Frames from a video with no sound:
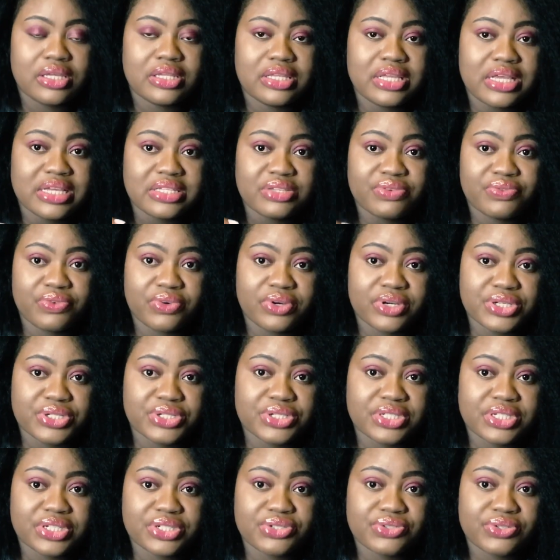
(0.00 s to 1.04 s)
There's a
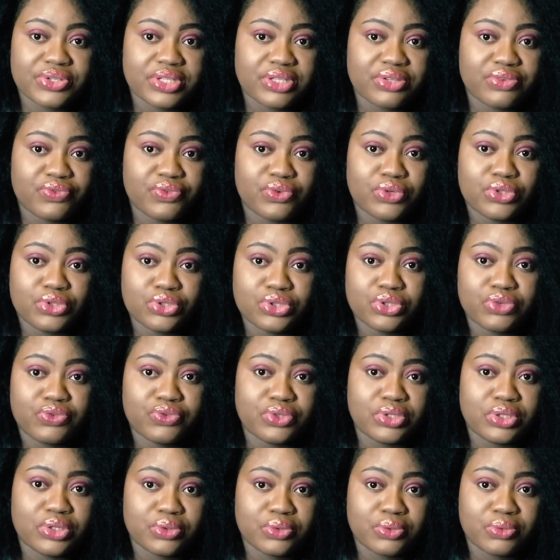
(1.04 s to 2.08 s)
vocational training for those of
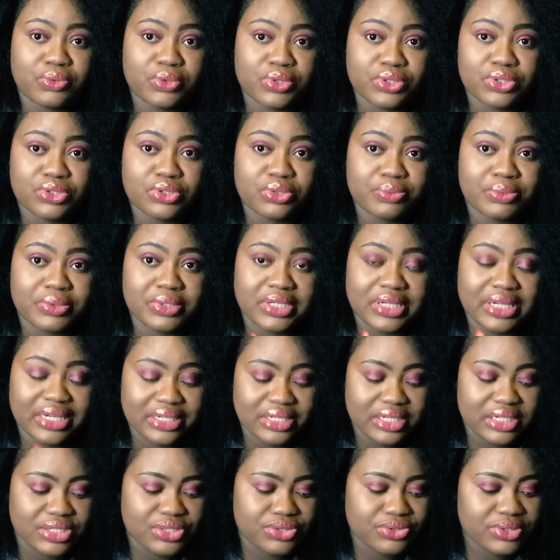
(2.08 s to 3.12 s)
you that want to be
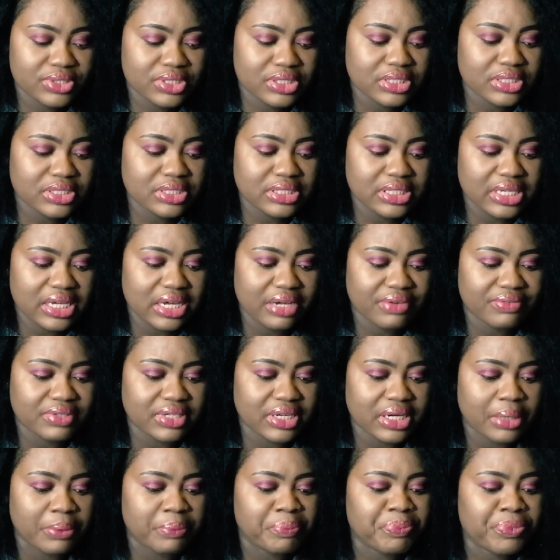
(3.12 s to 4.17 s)
electricians, they have
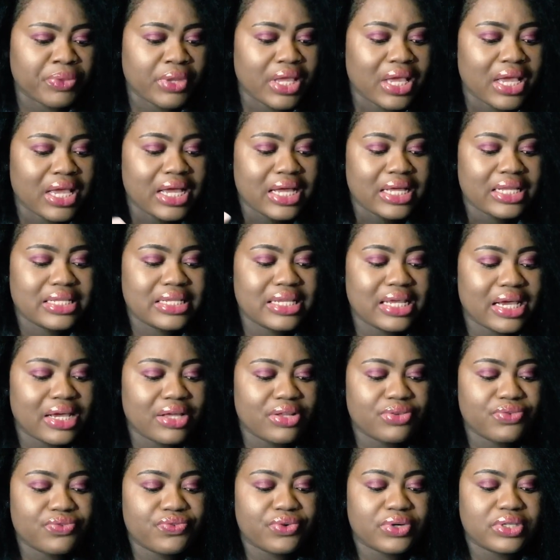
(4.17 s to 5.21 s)
that.
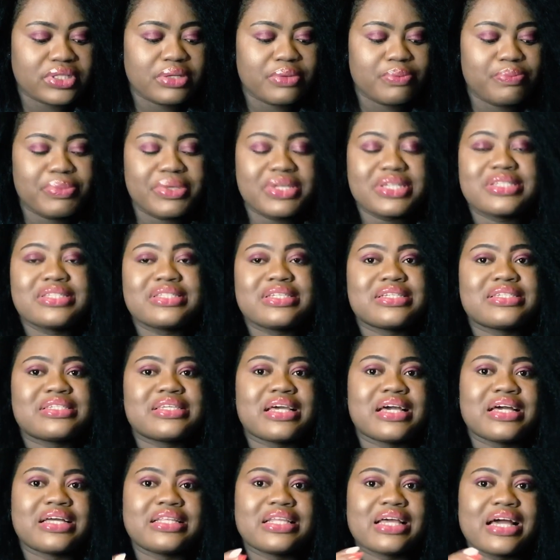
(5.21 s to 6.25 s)
Then for the business
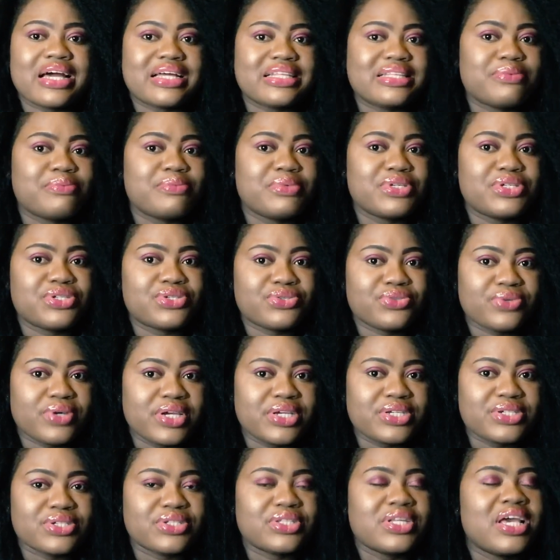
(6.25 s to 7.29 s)
and
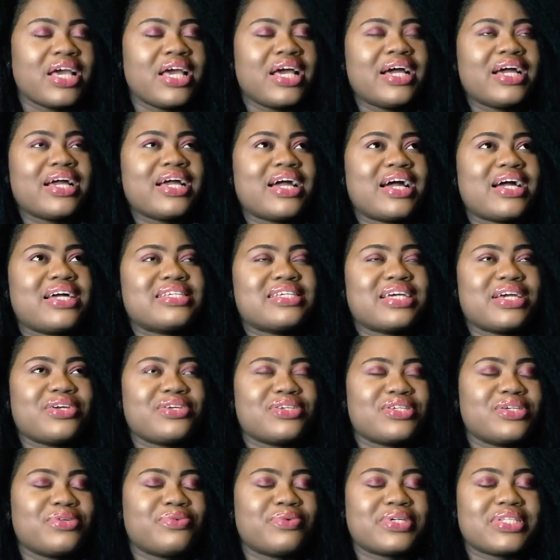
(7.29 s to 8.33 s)
administration, guys, are you
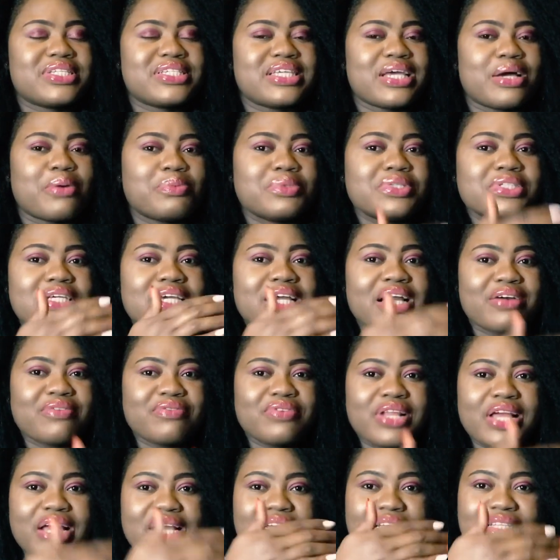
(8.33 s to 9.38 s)
seeing what is happening? They have
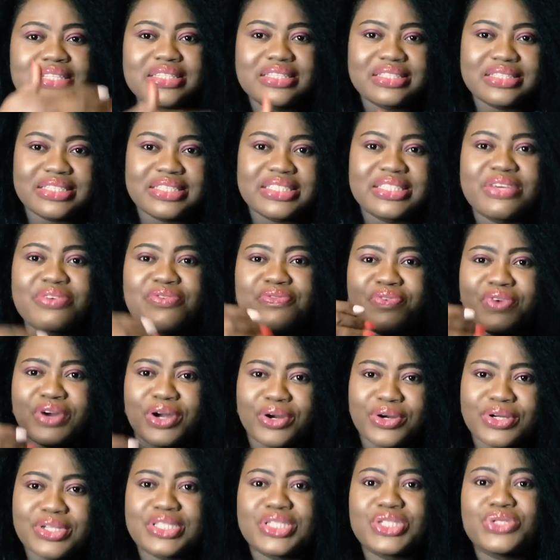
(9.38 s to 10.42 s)
like the same
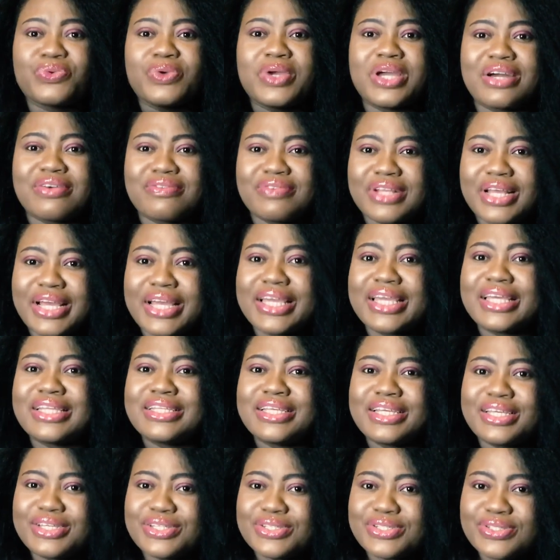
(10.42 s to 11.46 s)
faculties we have like in
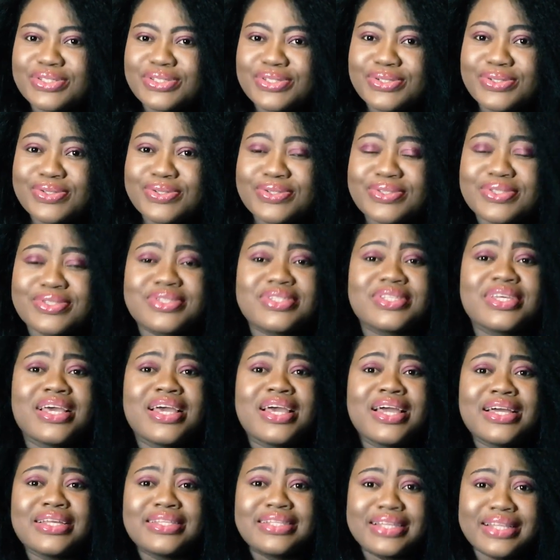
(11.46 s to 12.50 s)
institutes.
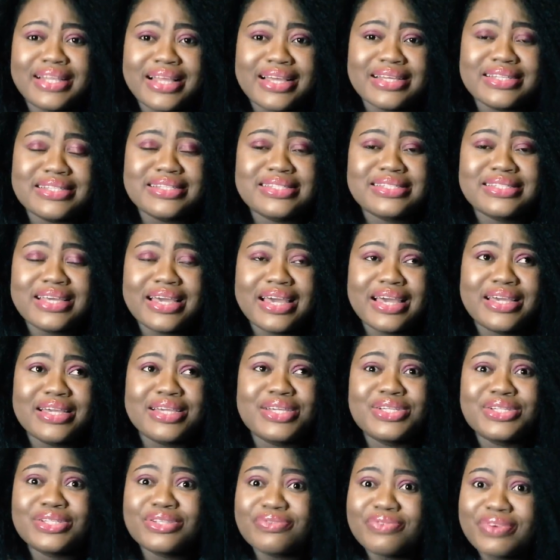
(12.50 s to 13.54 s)
They're like this
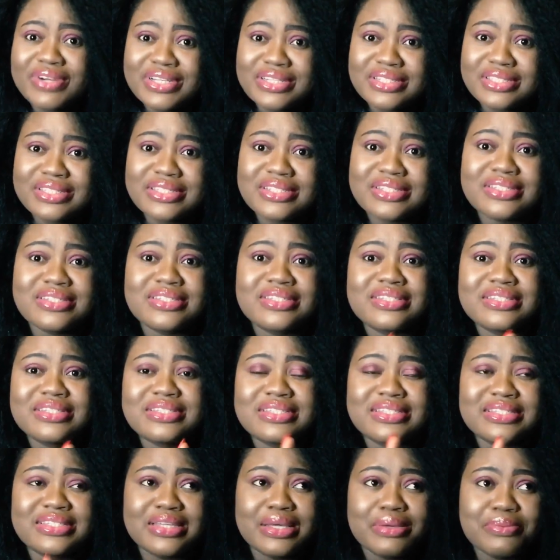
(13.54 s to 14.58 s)
in universities.
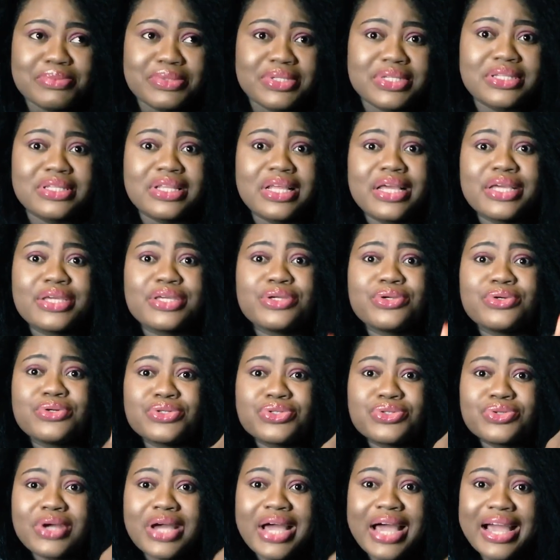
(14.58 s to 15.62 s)
It's the same thing. Like you go
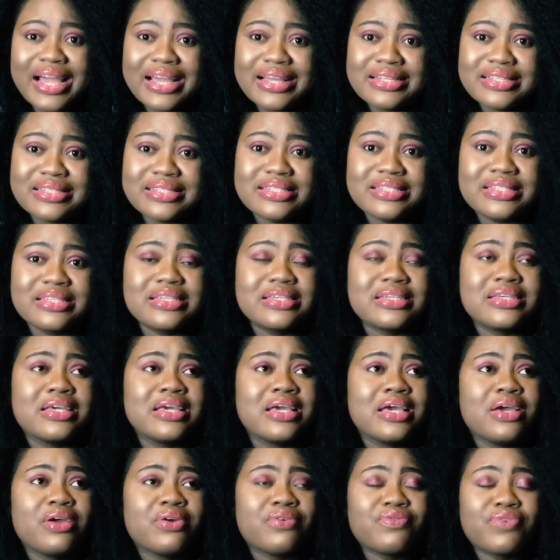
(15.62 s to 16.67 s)
to IT
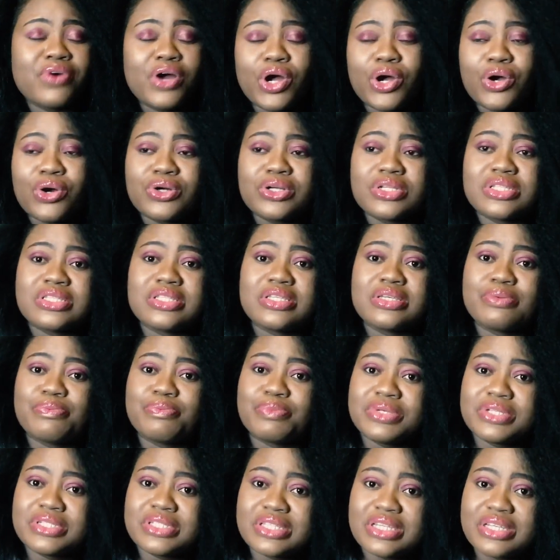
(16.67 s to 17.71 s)
faculty,
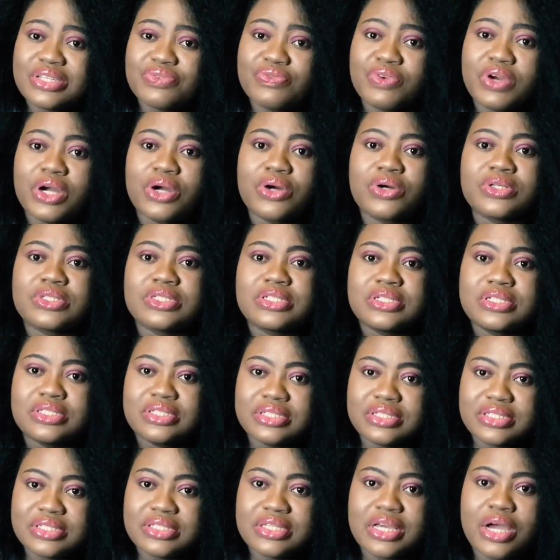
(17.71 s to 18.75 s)
business faculty.
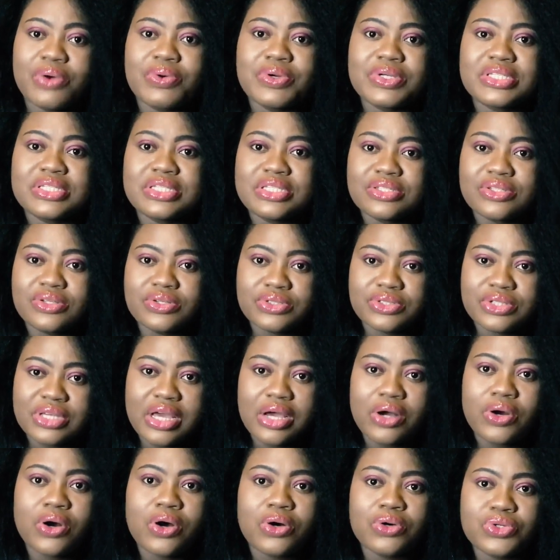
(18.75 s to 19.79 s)
This is how it is
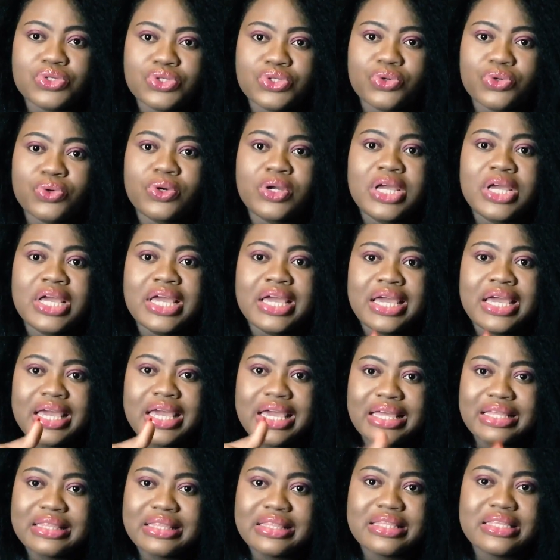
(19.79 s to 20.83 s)
also
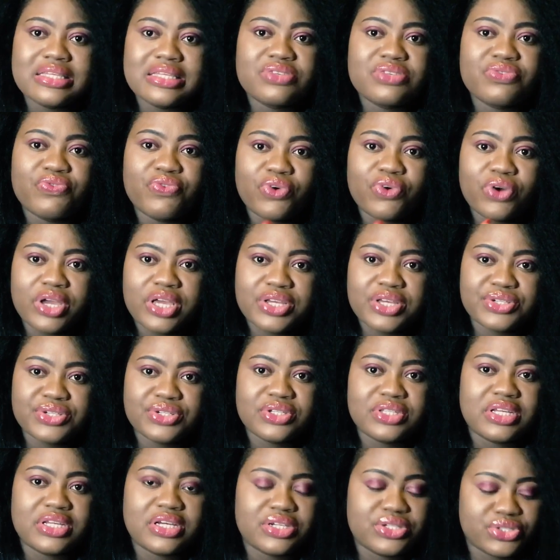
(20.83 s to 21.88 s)
in this
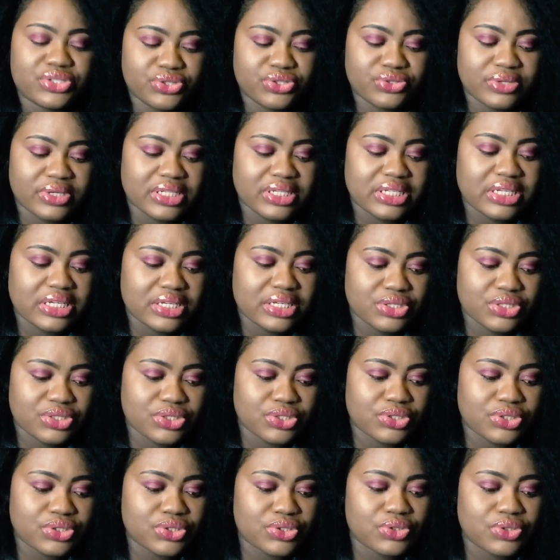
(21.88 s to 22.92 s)
vocational training
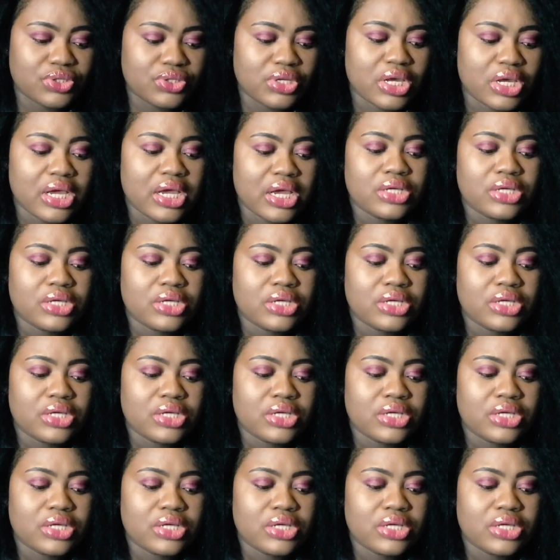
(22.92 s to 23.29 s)
institute.